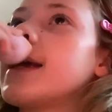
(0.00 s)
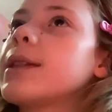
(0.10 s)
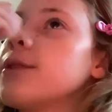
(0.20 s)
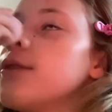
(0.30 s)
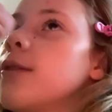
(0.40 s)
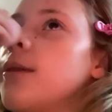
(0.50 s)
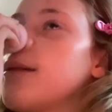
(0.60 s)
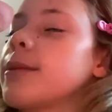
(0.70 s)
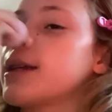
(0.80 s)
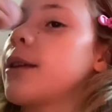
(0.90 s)
don't know
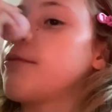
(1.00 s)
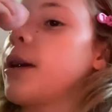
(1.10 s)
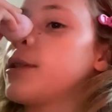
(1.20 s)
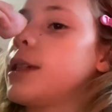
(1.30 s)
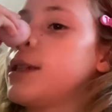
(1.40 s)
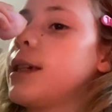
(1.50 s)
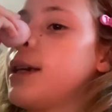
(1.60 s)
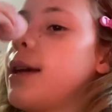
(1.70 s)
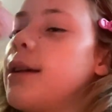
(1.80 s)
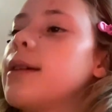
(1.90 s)
what I'm gonna wear
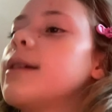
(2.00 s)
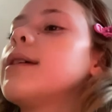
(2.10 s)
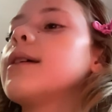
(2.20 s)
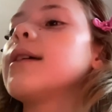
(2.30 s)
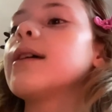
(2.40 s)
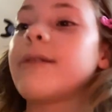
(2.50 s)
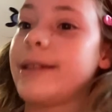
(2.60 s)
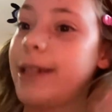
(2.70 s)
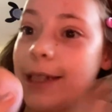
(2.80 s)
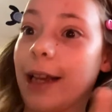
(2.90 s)
today,
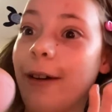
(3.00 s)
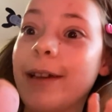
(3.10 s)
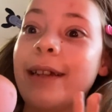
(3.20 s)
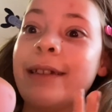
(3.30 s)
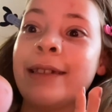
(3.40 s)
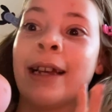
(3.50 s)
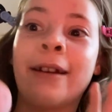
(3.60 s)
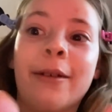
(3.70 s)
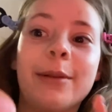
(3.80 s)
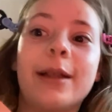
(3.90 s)
which is annoying because I
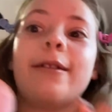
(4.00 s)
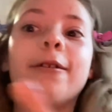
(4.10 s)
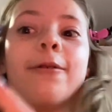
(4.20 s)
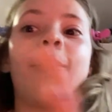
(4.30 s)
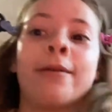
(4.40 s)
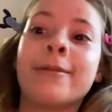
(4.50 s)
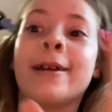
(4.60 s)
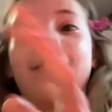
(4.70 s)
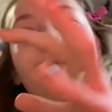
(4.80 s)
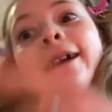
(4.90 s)
normally know what I'm
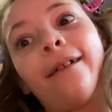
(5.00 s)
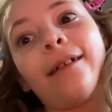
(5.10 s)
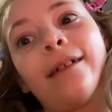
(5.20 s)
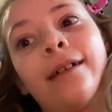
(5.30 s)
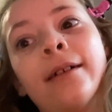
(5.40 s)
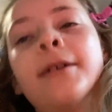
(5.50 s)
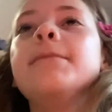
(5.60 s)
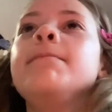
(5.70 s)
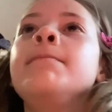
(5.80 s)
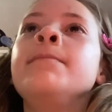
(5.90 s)
gonna wear.
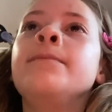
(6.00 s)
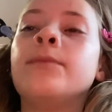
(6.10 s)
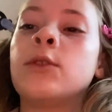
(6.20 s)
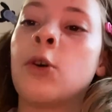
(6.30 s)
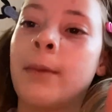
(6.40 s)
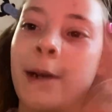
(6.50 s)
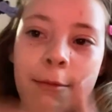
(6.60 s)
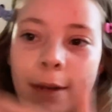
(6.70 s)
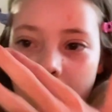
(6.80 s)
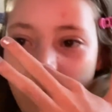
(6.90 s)
Don't mind
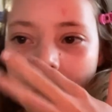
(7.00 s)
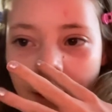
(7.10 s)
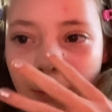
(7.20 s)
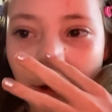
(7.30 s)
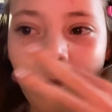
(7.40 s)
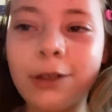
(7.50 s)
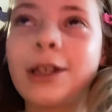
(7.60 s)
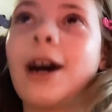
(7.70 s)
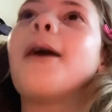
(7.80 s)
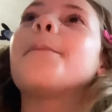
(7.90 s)
me, I'm very
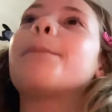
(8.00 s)
blocked up.